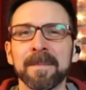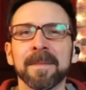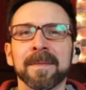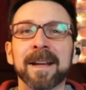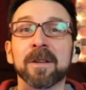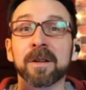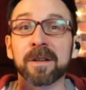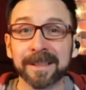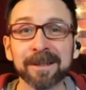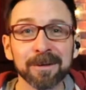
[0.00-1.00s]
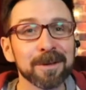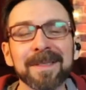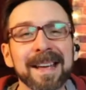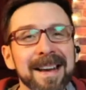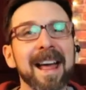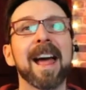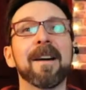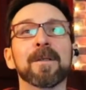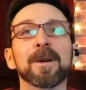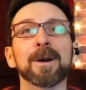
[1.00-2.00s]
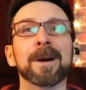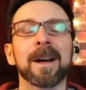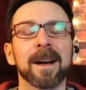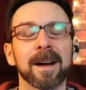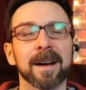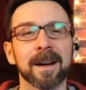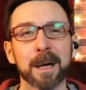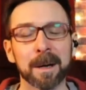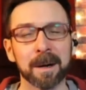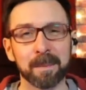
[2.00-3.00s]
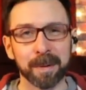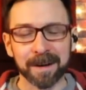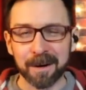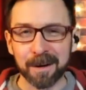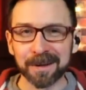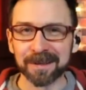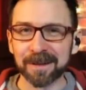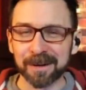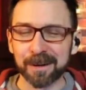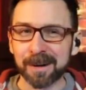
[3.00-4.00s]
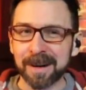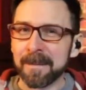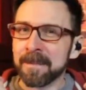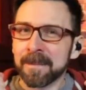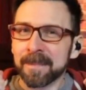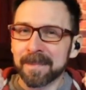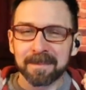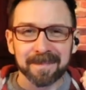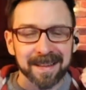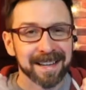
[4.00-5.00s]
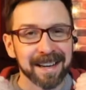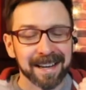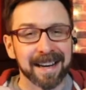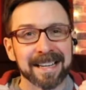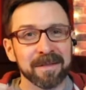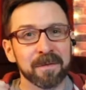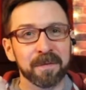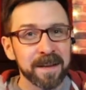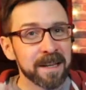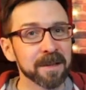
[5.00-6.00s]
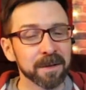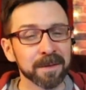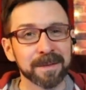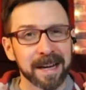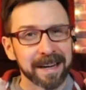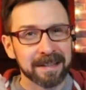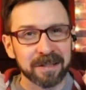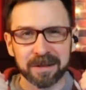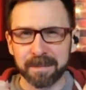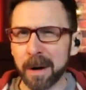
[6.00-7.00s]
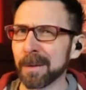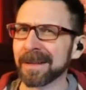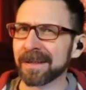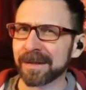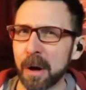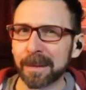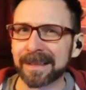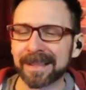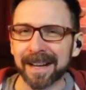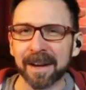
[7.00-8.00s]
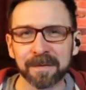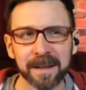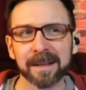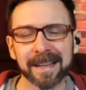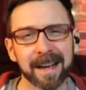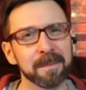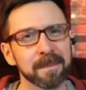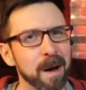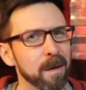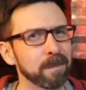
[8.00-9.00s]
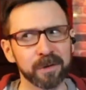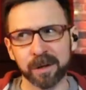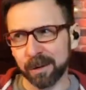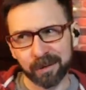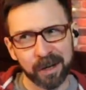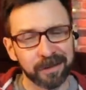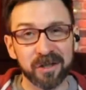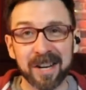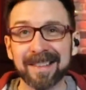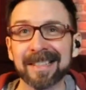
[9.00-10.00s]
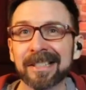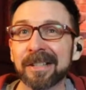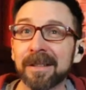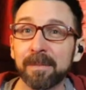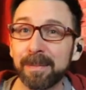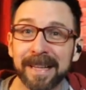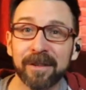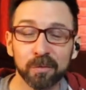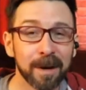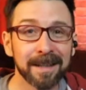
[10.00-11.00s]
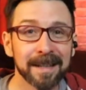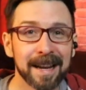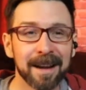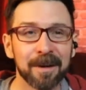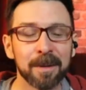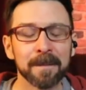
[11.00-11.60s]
they are clearer than ever. But also, I can smell the salt. I feel like I'm adjacent to the beach right now,